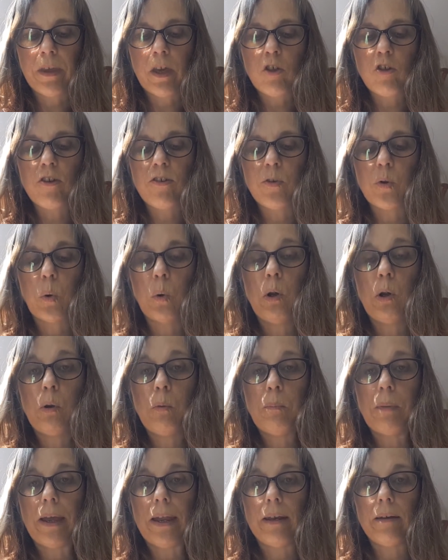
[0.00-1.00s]
she saw
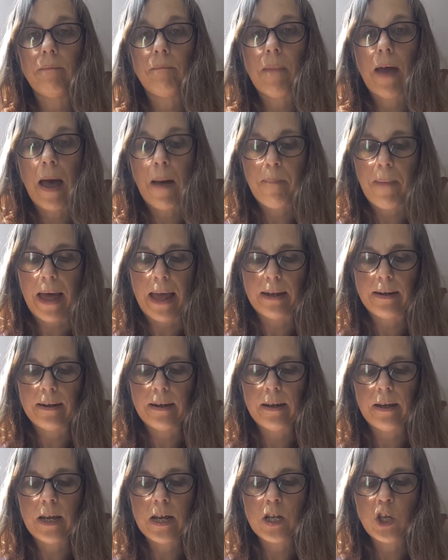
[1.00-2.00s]
Lupin,
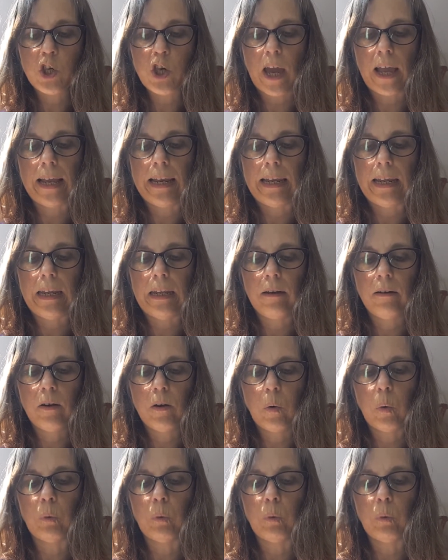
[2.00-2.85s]
Amanda, and Jacqueline